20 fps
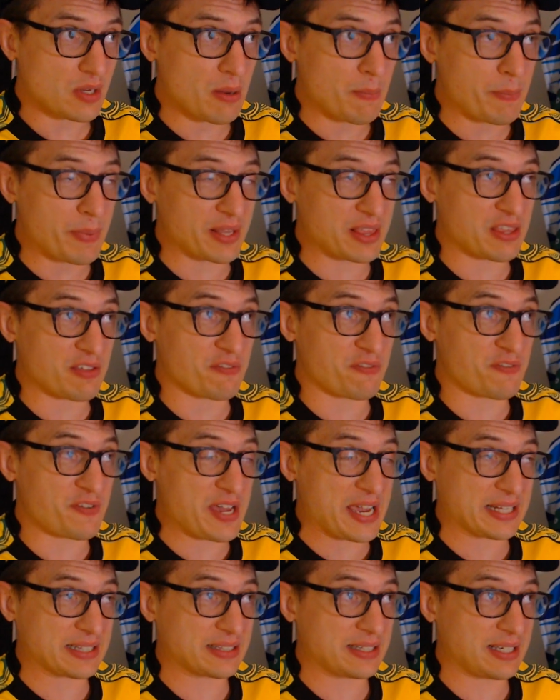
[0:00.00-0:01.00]
But the
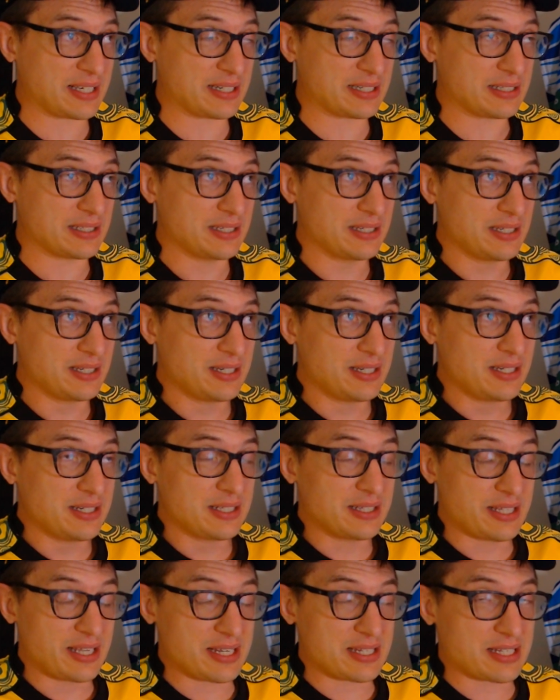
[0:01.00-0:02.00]
fact that
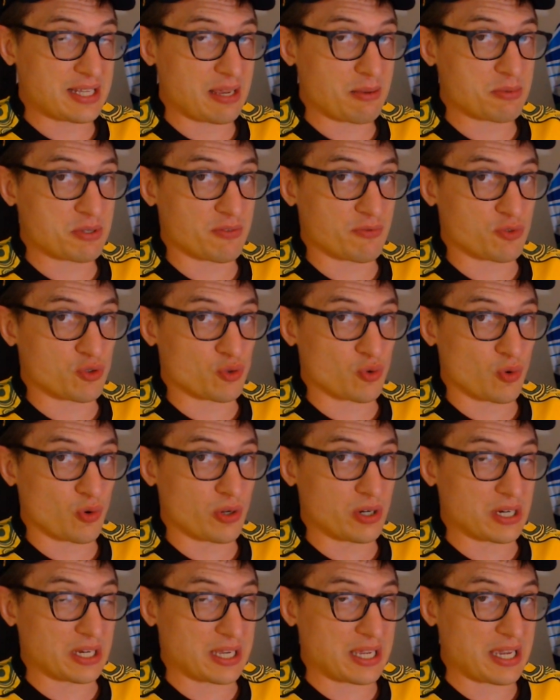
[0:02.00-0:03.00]
these teams have drawn
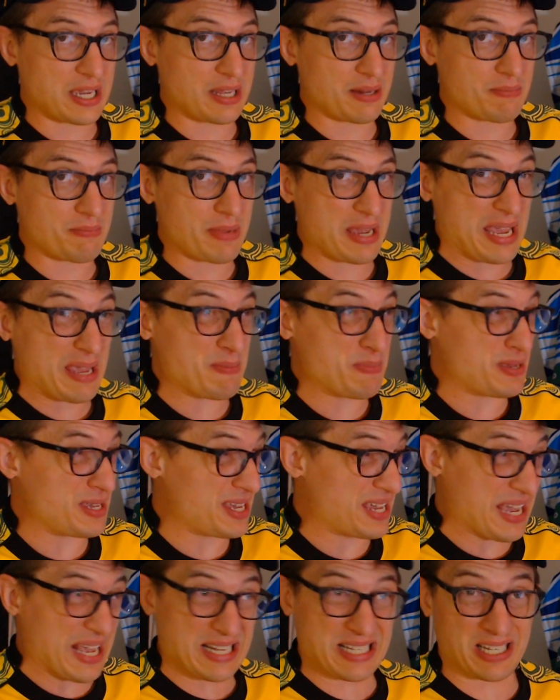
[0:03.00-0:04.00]
again maybe
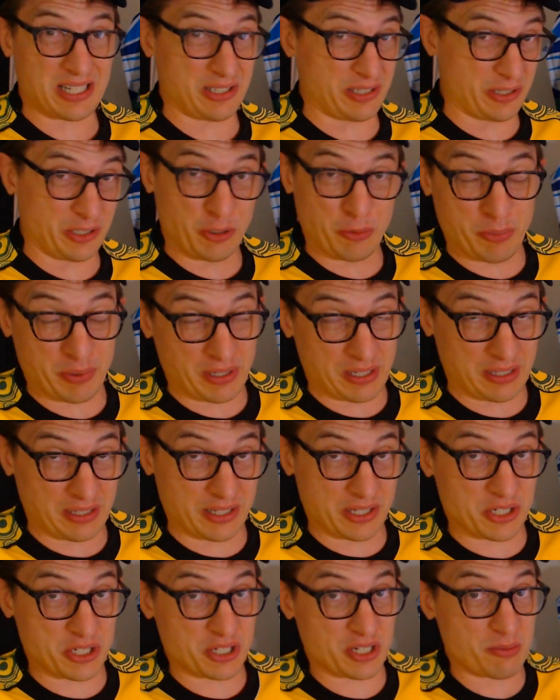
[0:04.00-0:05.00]
adds a little bit of
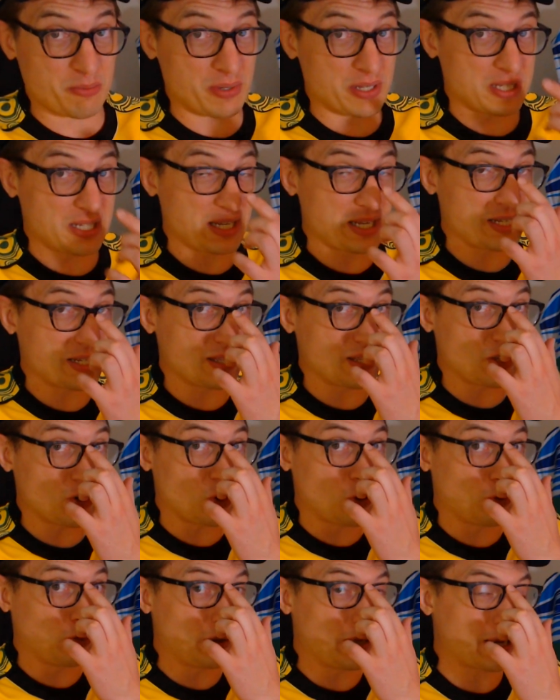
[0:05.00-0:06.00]
legitimacy to the All
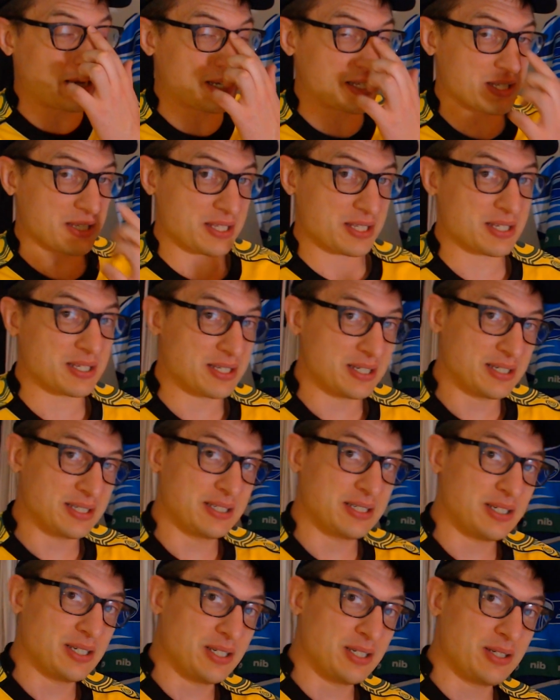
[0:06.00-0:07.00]
Blacks
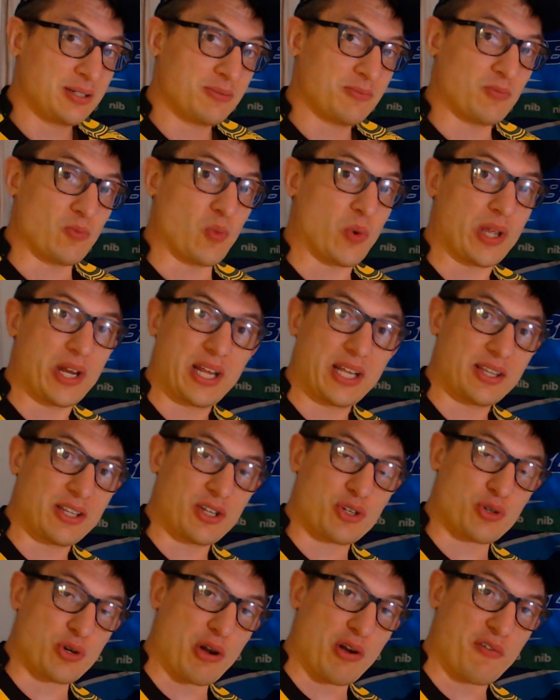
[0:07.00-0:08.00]
winning the
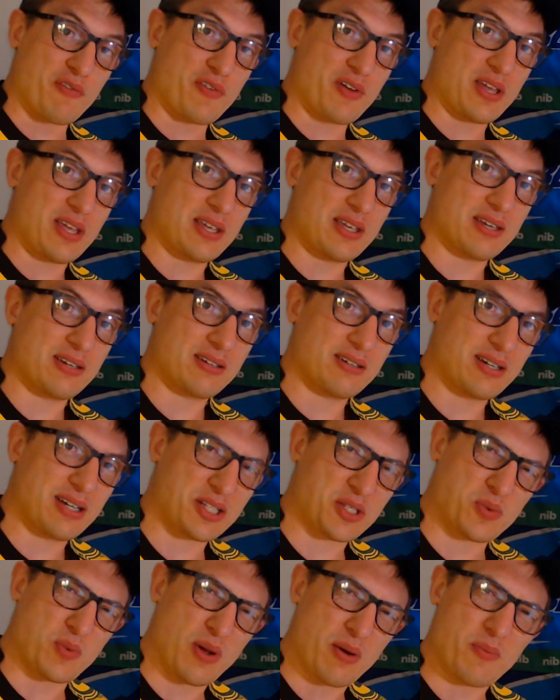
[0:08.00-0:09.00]
trophy.
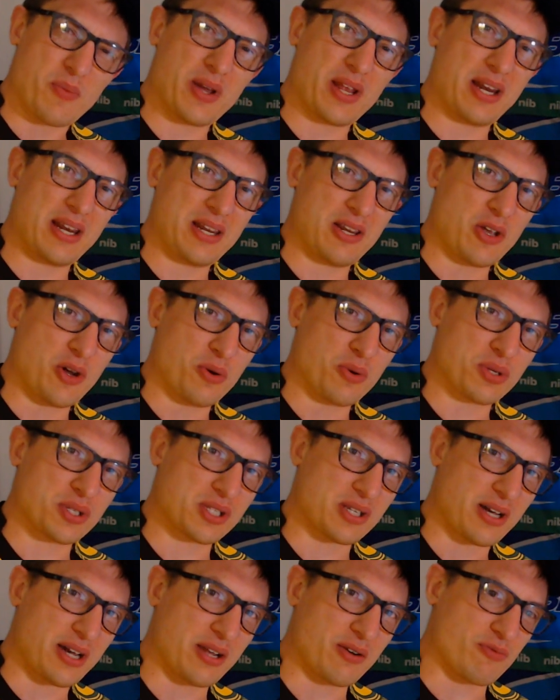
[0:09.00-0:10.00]
It's one where no
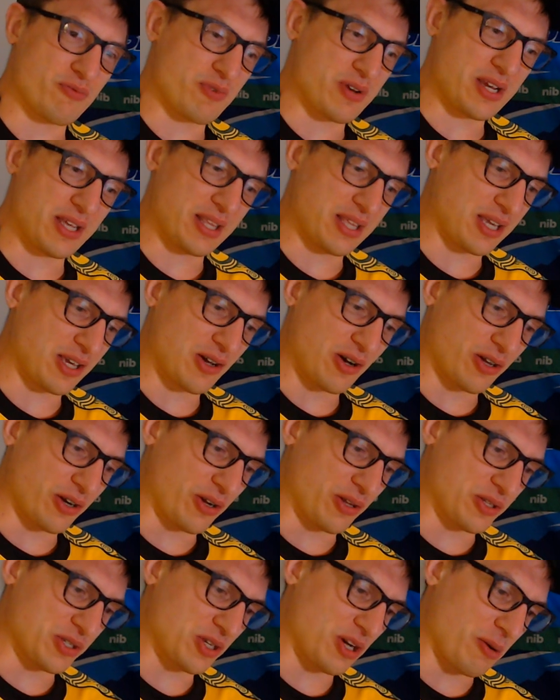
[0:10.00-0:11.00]
side really got
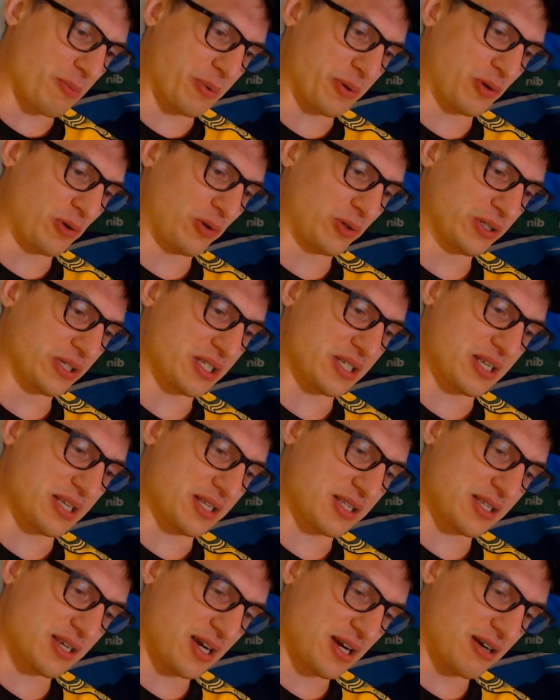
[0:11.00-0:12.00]
on top at all, is it?
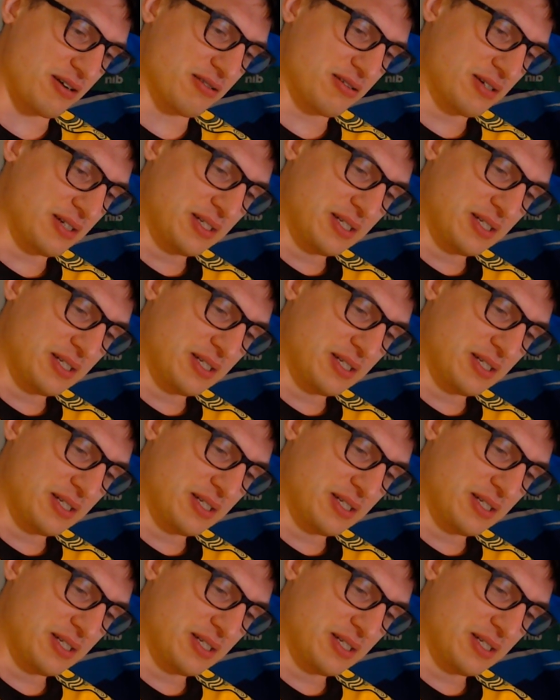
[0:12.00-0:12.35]
So